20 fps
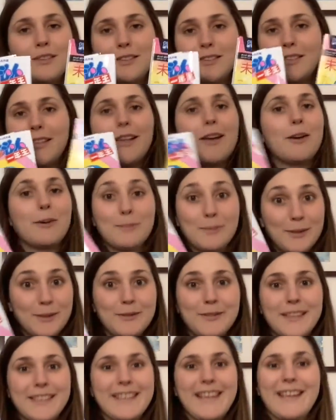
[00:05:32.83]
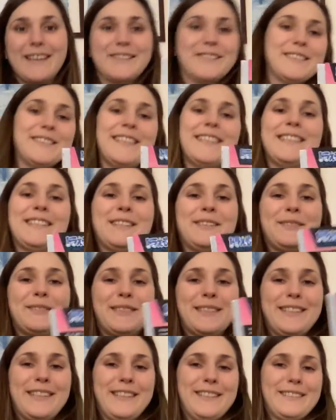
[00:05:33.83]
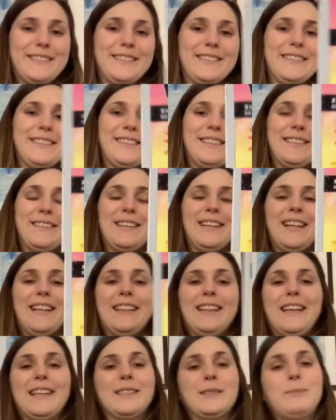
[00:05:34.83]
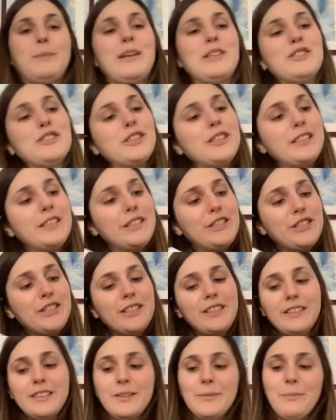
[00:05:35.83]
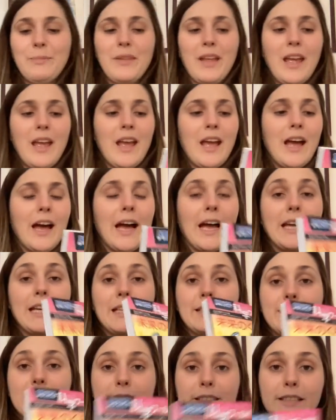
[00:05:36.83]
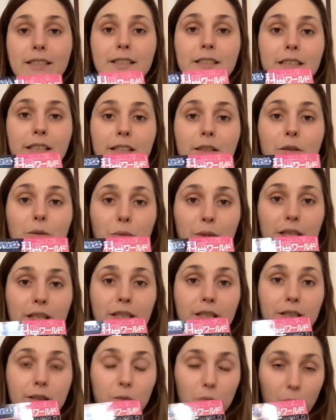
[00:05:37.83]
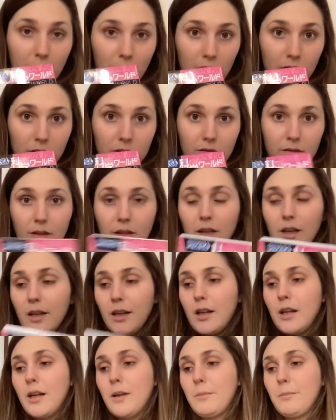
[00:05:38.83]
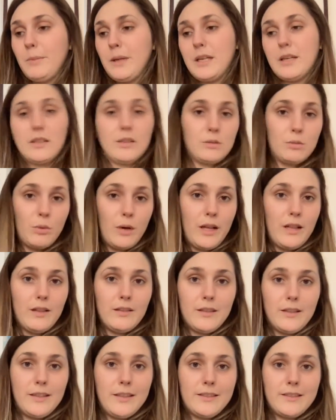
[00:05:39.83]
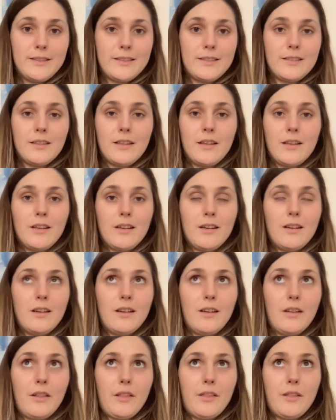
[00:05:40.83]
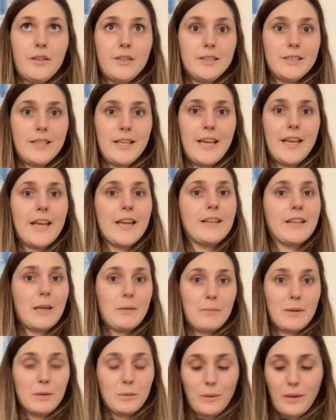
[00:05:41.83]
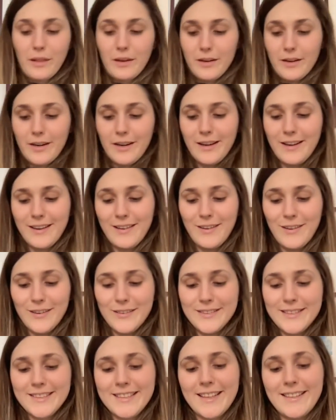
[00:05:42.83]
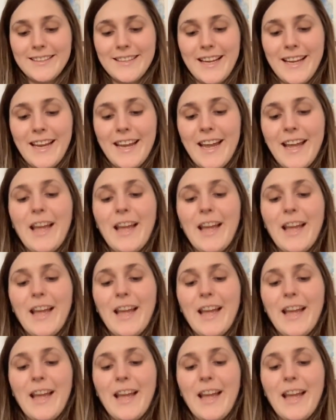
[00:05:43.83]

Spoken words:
They are perfect, I know. Super cute. Like special editions. I still didn't read this one because, well, it's Thursday and I met with her on Sunday.